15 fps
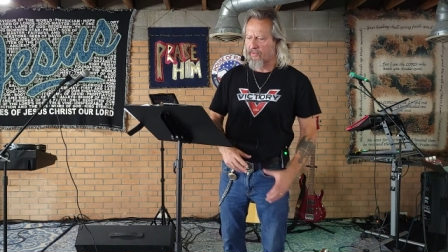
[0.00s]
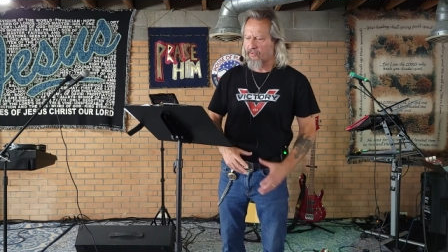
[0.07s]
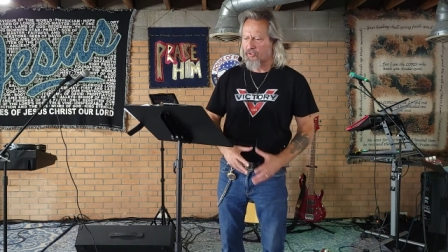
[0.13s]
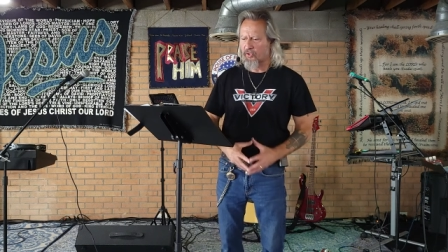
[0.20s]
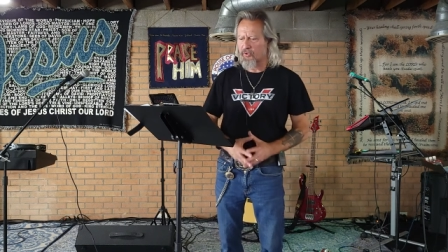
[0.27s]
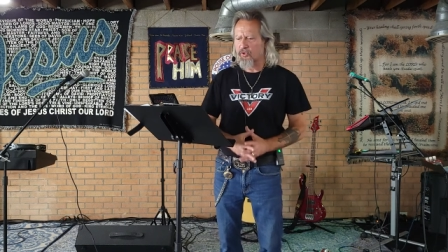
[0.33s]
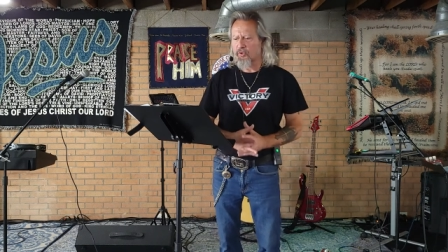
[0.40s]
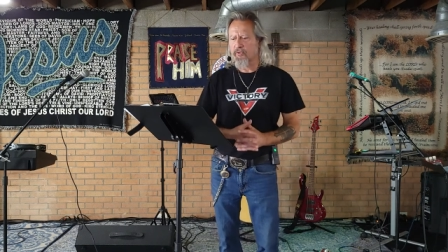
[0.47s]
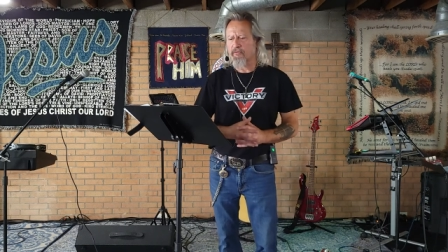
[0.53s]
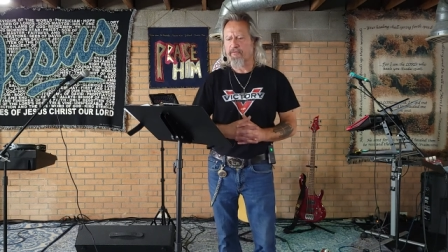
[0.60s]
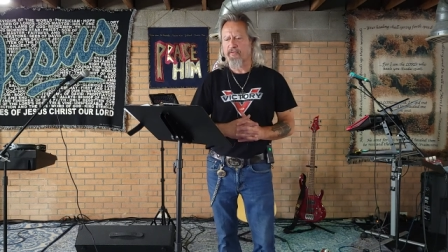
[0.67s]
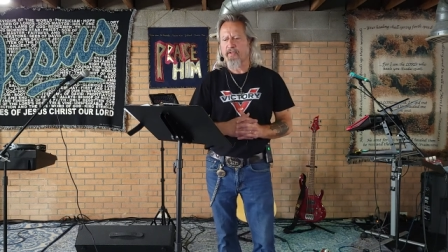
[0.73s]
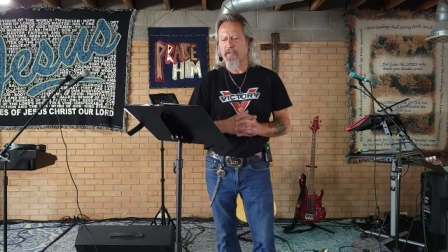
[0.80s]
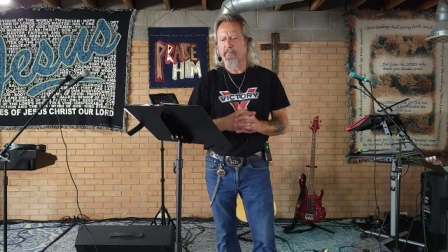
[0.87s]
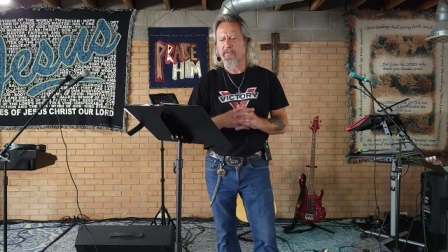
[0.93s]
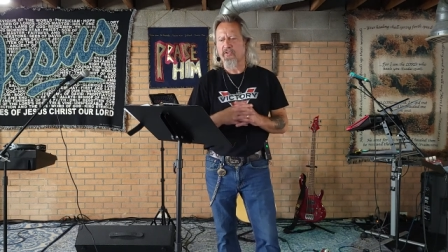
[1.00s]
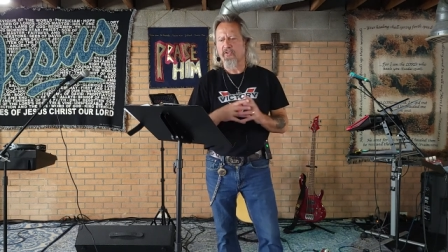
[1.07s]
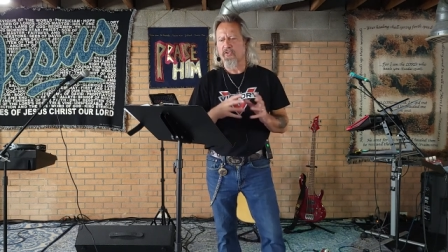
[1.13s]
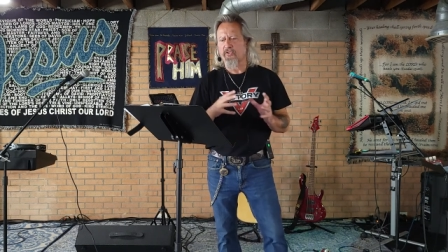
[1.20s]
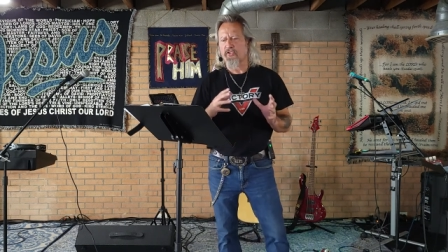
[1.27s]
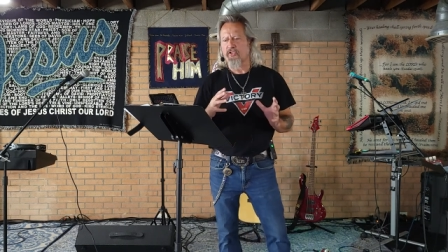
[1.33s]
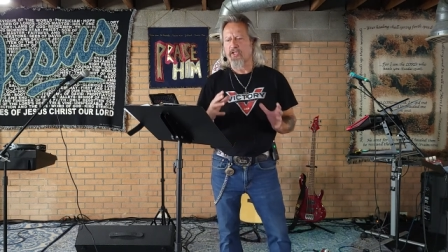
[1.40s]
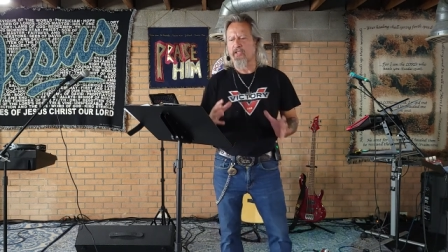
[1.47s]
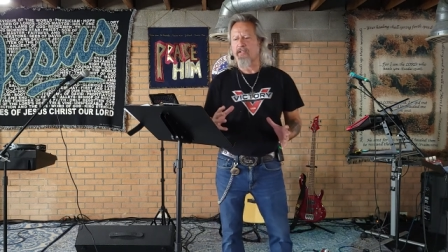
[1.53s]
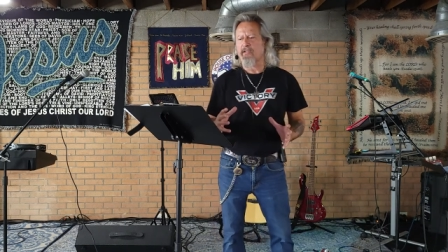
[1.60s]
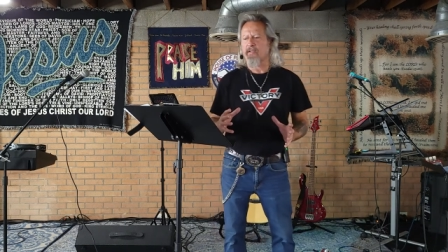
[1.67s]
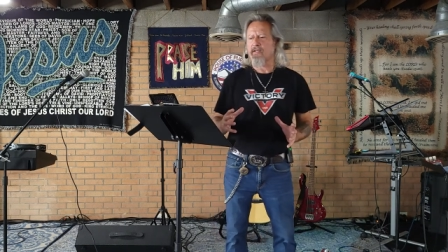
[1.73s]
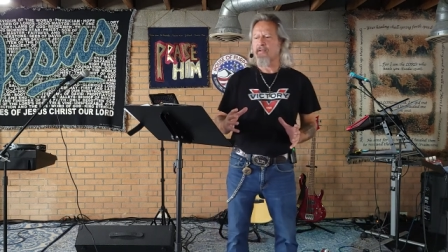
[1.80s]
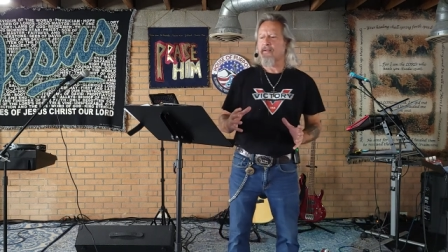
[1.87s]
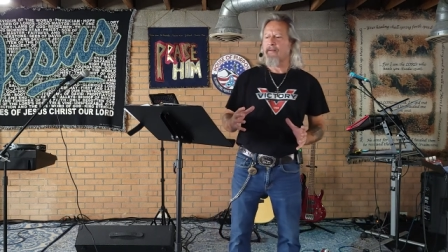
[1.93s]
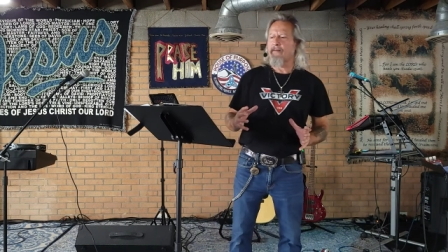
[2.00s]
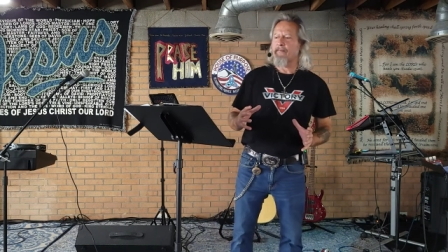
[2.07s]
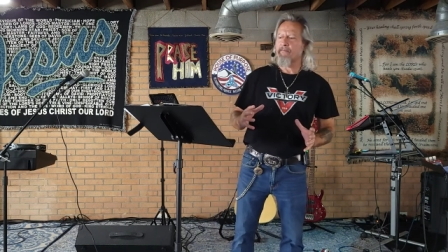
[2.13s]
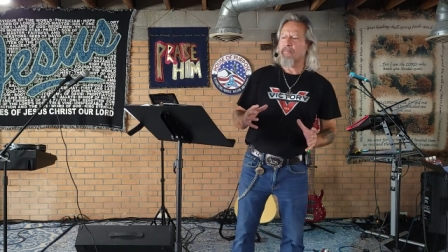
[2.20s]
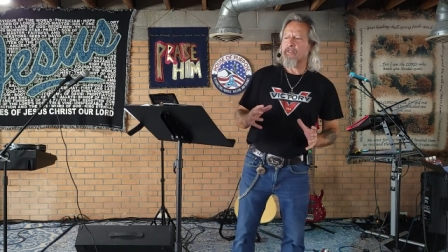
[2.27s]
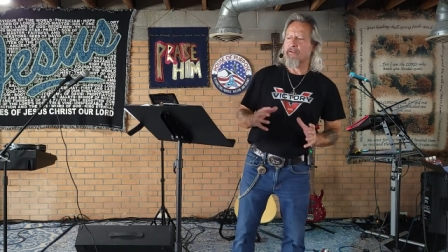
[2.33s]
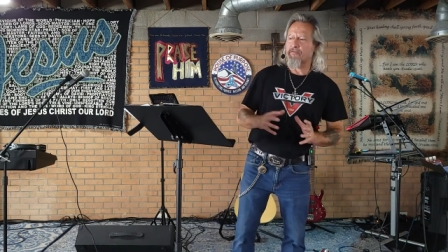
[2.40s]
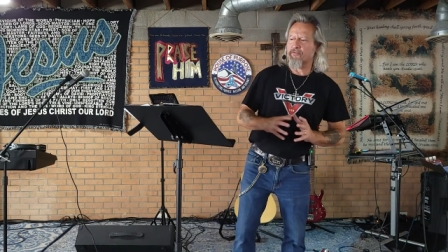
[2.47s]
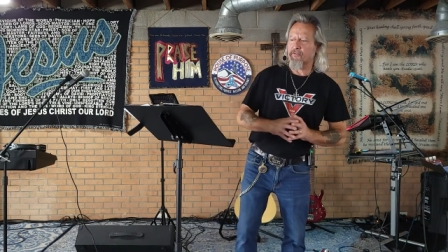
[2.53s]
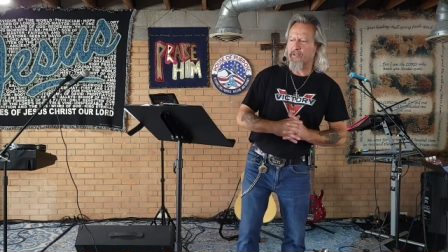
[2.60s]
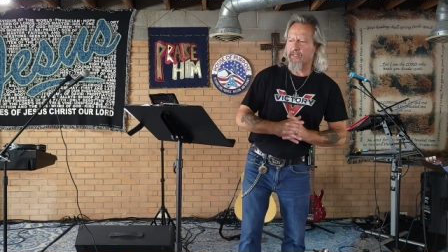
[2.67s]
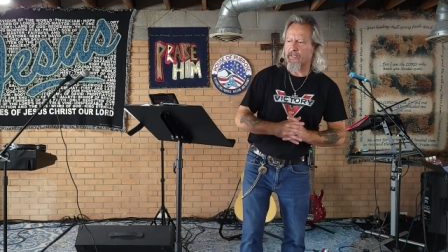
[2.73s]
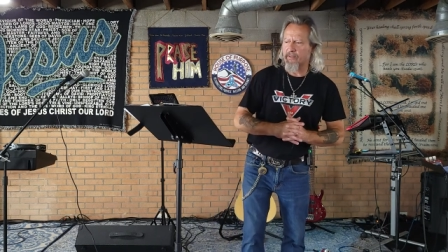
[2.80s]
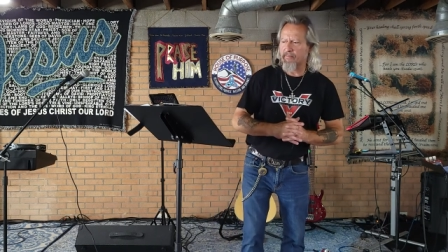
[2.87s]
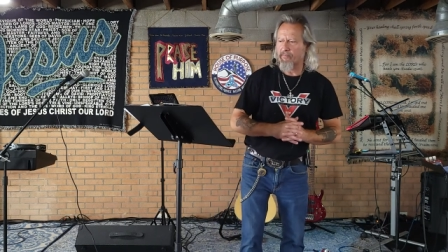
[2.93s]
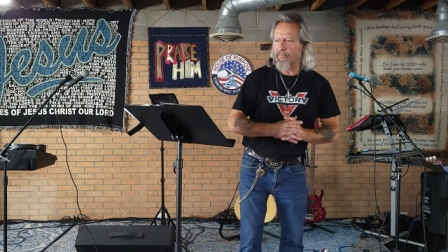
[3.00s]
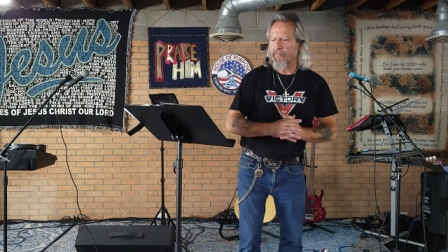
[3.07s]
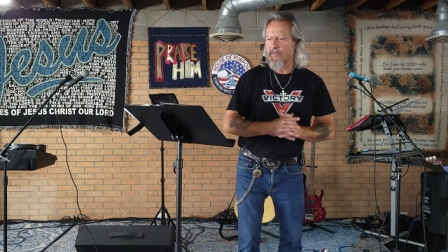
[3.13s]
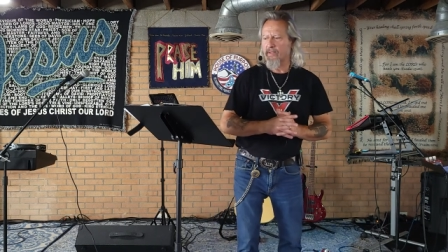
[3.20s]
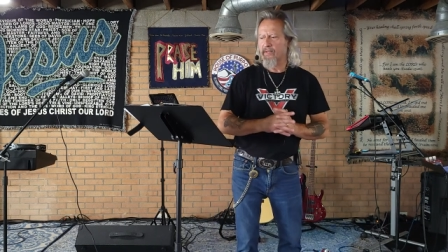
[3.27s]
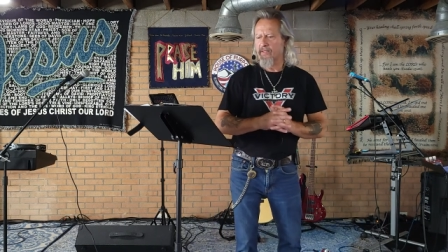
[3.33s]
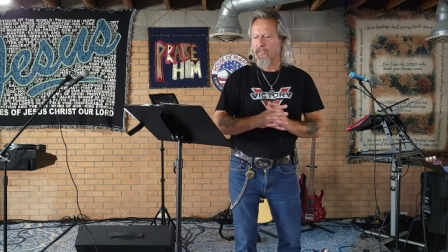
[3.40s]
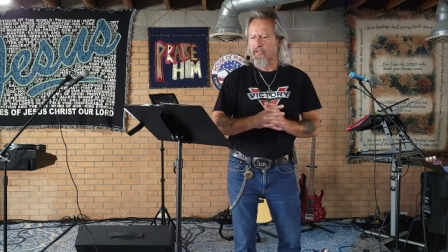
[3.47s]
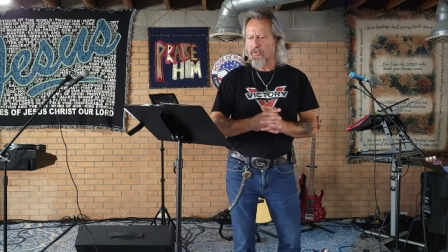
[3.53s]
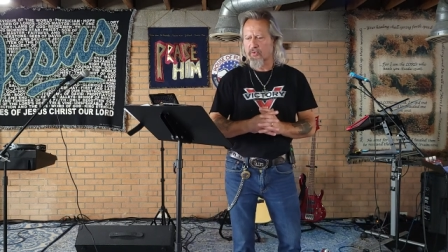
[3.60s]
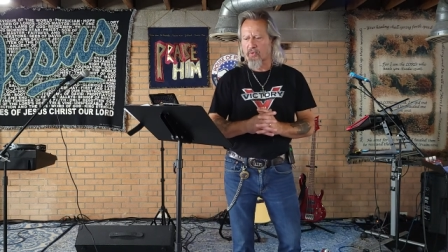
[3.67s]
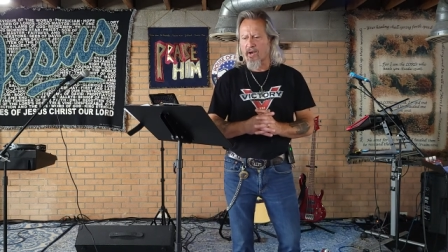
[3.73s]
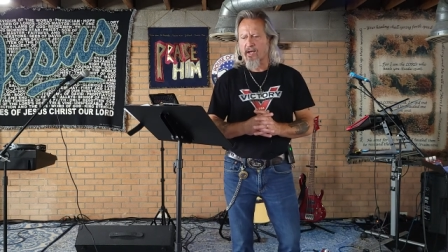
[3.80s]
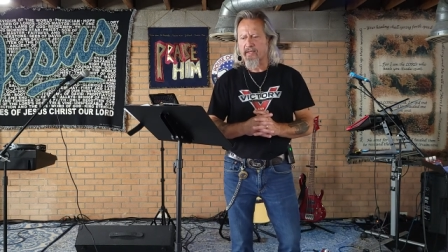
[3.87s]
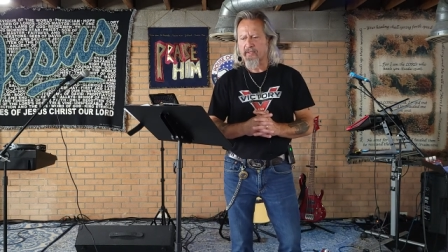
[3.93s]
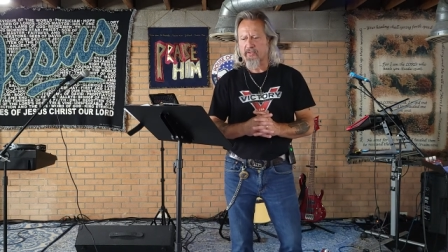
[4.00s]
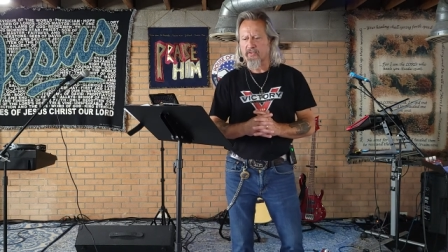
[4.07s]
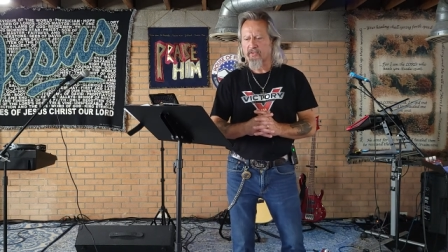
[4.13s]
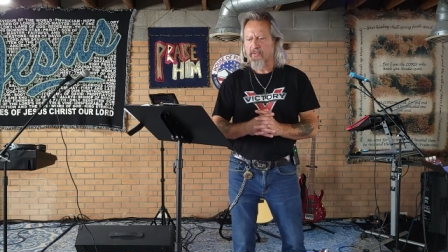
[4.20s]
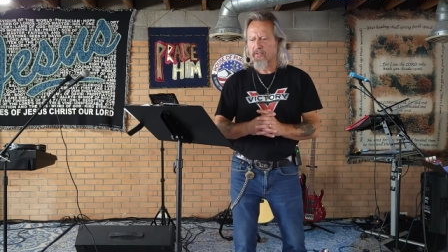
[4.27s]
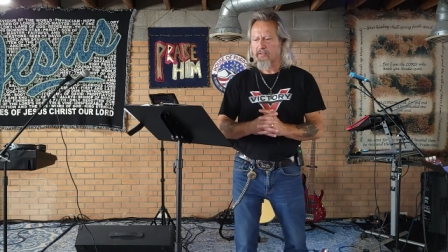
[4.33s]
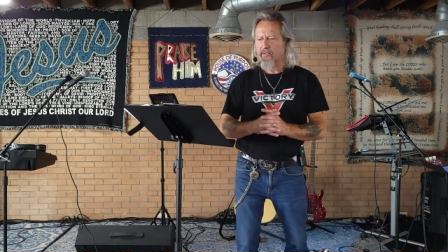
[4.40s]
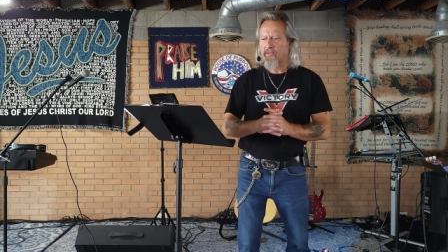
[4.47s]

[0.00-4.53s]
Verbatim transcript: So true freedom is to seek the freedom in Christ